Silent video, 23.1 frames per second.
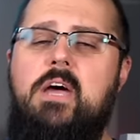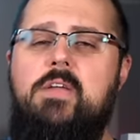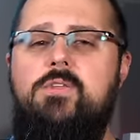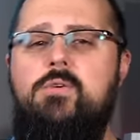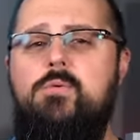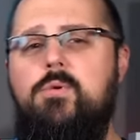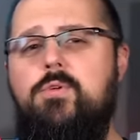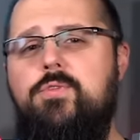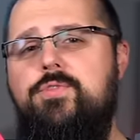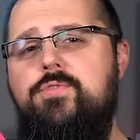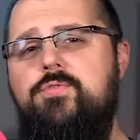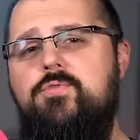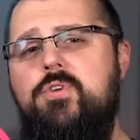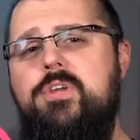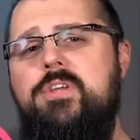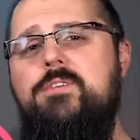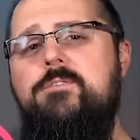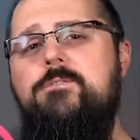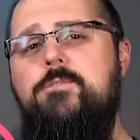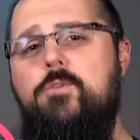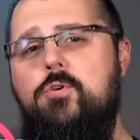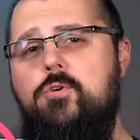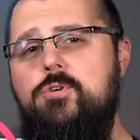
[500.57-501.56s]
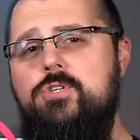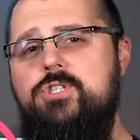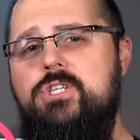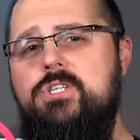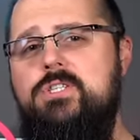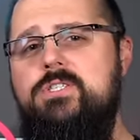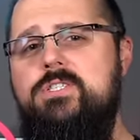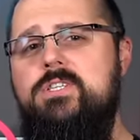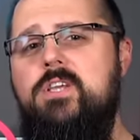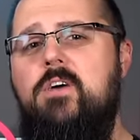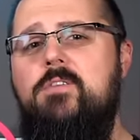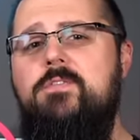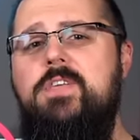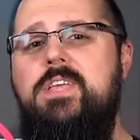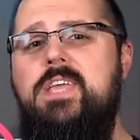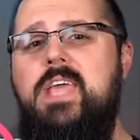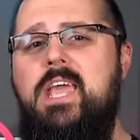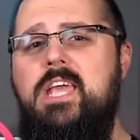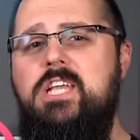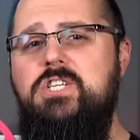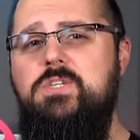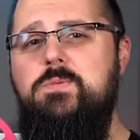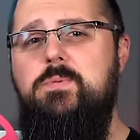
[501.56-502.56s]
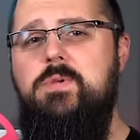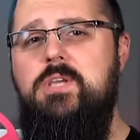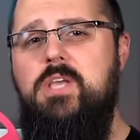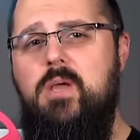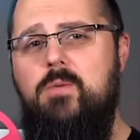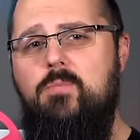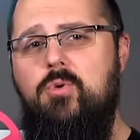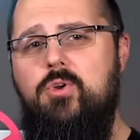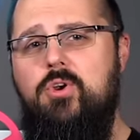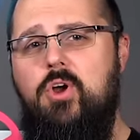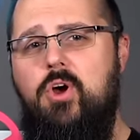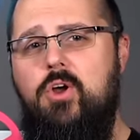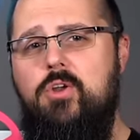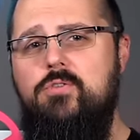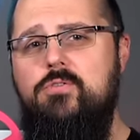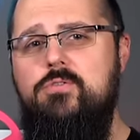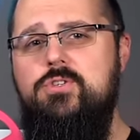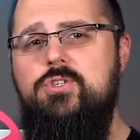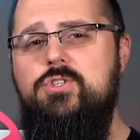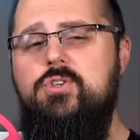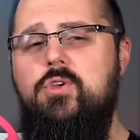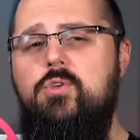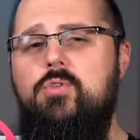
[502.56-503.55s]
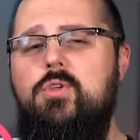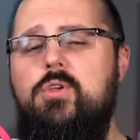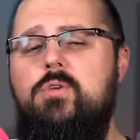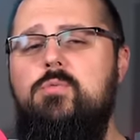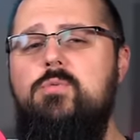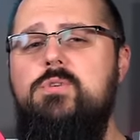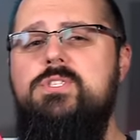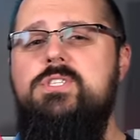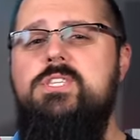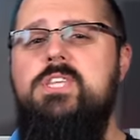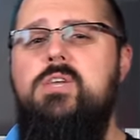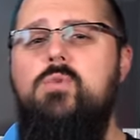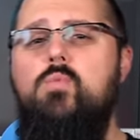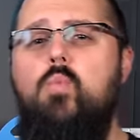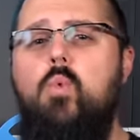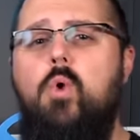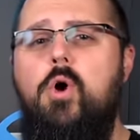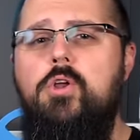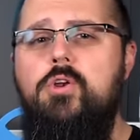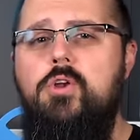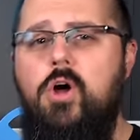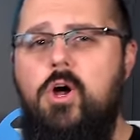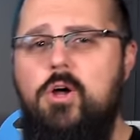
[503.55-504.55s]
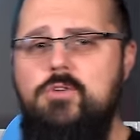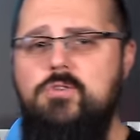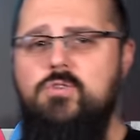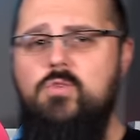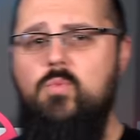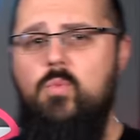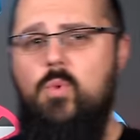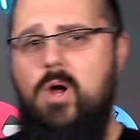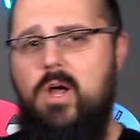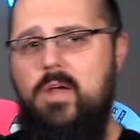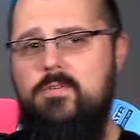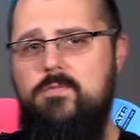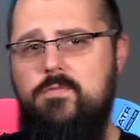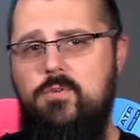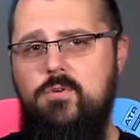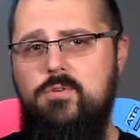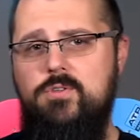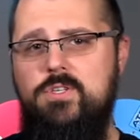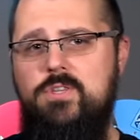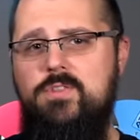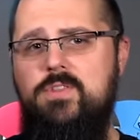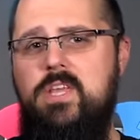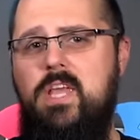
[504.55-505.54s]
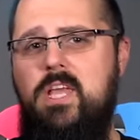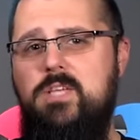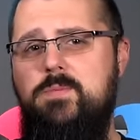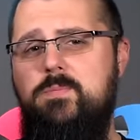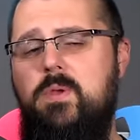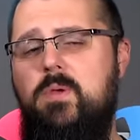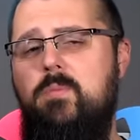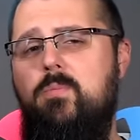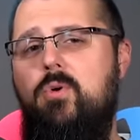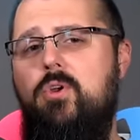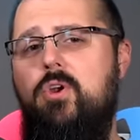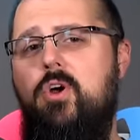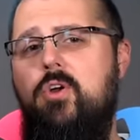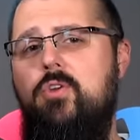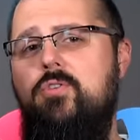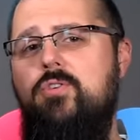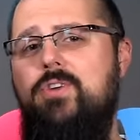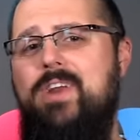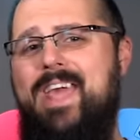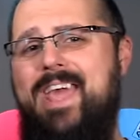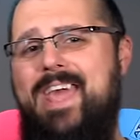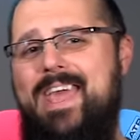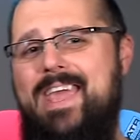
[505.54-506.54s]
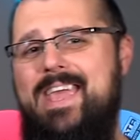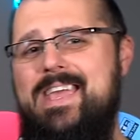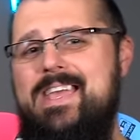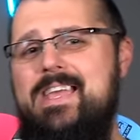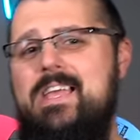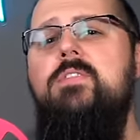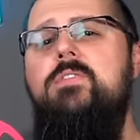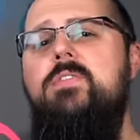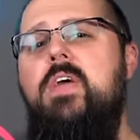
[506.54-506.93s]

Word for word: there were three versions of the HPM 100. So there was the 100 watt version, the HPM 100A.